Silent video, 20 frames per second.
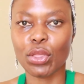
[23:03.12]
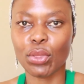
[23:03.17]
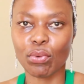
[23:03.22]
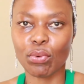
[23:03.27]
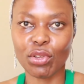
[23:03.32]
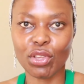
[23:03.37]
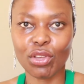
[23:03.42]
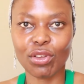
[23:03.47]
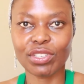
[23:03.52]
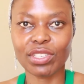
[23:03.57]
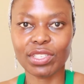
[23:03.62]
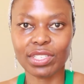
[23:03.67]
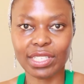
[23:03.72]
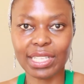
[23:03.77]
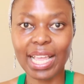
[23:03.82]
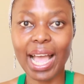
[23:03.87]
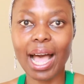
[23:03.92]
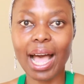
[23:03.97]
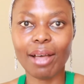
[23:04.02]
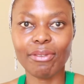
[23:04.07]
through your
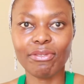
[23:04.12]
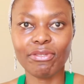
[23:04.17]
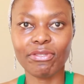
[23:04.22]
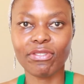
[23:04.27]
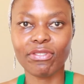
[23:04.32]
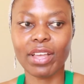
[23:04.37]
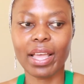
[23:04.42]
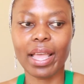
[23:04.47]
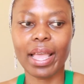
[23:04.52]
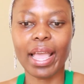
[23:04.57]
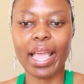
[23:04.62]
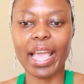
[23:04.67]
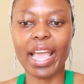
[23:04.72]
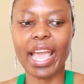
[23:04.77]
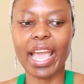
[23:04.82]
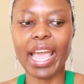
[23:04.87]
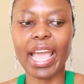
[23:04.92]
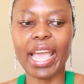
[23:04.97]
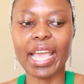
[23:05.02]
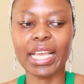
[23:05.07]
stuff
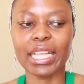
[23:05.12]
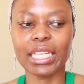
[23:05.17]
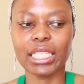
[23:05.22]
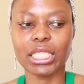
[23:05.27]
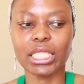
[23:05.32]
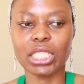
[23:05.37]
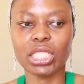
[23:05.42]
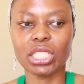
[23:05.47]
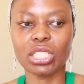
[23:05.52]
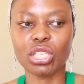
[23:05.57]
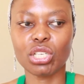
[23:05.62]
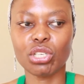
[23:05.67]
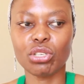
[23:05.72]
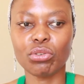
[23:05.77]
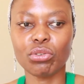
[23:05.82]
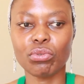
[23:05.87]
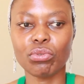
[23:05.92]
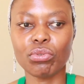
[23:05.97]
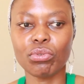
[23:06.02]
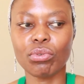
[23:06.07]
and
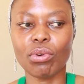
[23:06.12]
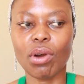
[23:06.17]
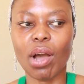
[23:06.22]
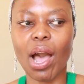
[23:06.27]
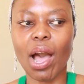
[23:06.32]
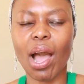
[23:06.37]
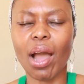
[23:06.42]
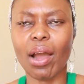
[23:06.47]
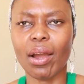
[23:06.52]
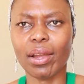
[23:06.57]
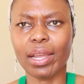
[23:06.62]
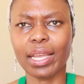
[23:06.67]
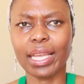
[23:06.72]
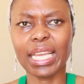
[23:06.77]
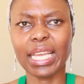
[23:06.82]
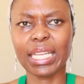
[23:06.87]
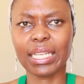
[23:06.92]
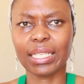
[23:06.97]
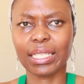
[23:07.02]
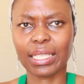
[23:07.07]
you are
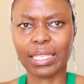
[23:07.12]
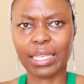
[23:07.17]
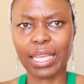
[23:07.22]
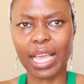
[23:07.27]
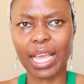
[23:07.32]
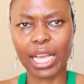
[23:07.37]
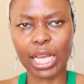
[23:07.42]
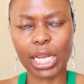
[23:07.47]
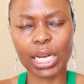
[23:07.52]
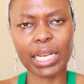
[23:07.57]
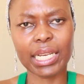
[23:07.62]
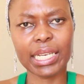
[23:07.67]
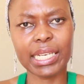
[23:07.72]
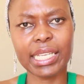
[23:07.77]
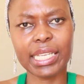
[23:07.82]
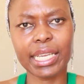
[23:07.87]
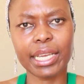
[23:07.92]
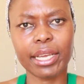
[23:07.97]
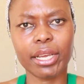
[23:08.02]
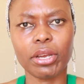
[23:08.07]
in a
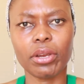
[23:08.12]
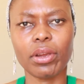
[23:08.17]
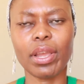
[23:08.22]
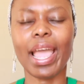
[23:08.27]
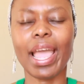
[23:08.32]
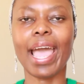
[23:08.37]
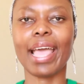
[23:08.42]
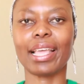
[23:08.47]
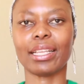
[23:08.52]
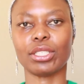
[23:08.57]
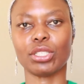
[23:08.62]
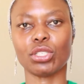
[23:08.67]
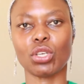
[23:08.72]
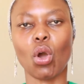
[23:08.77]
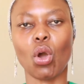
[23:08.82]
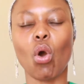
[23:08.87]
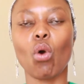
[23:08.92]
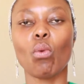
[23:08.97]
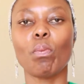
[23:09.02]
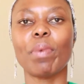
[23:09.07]
clear and
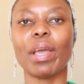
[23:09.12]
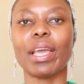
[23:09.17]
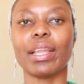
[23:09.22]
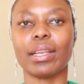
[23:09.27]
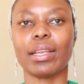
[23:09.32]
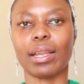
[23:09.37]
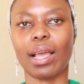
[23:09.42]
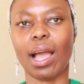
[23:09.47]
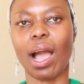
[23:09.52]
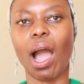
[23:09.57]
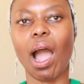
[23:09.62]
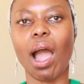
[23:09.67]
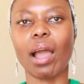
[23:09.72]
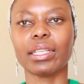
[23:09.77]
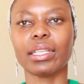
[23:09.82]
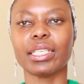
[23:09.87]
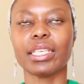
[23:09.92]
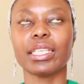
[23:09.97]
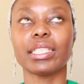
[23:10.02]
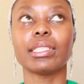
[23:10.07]

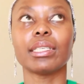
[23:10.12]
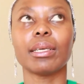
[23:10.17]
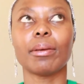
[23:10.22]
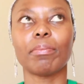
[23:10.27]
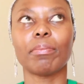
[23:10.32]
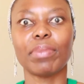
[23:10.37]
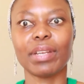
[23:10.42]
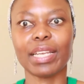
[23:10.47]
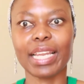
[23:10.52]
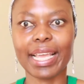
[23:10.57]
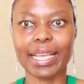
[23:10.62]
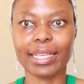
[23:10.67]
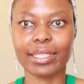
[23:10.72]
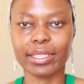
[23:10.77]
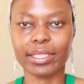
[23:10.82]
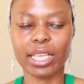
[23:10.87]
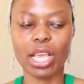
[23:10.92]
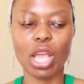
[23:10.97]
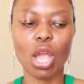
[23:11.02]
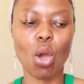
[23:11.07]
open-hearted
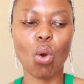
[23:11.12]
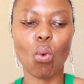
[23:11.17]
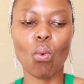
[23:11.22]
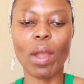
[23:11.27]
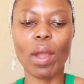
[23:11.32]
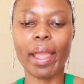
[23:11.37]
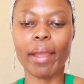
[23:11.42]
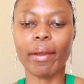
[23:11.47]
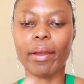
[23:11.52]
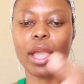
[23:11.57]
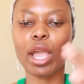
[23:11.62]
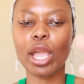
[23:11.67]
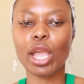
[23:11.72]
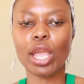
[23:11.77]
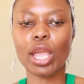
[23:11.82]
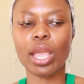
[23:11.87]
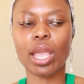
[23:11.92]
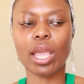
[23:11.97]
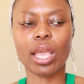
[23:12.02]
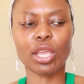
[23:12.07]
place where
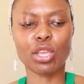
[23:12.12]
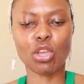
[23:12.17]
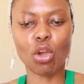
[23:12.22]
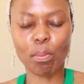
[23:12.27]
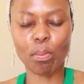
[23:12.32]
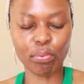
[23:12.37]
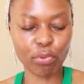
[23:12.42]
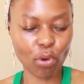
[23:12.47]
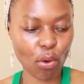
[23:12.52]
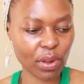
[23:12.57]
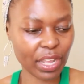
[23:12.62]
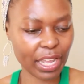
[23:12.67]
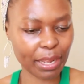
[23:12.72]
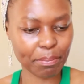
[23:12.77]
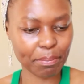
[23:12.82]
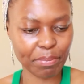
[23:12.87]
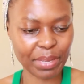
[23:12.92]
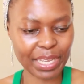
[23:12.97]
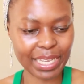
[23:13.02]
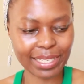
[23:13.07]
your
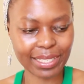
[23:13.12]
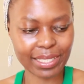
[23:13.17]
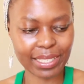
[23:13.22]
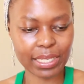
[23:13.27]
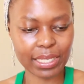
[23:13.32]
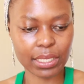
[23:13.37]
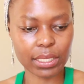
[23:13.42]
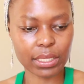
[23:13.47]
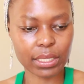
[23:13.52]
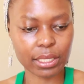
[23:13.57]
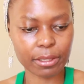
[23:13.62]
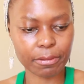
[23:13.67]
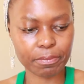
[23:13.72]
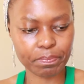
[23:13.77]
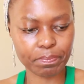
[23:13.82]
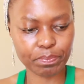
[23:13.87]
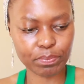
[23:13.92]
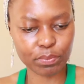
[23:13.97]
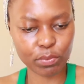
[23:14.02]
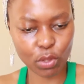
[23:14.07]
broken pieces,
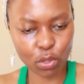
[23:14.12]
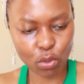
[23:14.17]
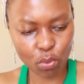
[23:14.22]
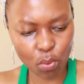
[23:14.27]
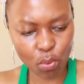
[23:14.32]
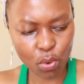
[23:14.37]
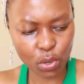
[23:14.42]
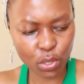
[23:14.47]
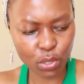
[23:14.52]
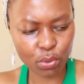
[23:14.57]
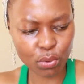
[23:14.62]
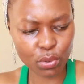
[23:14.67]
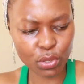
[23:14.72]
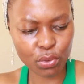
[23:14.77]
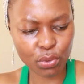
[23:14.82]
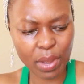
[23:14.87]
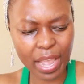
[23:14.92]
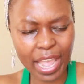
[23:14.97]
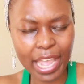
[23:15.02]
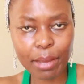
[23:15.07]

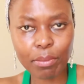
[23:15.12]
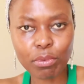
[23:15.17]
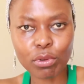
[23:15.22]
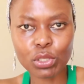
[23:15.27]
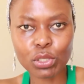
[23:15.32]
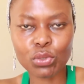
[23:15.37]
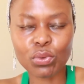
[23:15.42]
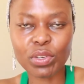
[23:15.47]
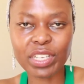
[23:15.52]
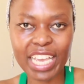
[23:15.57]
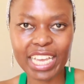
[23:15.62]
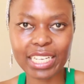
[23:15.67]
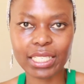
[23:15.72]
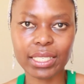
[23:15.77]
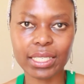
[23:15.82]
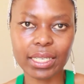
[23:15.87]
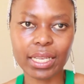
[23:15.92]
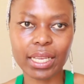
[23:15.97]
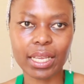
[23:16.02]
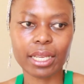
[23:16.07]
you're able to
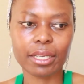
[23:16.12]
get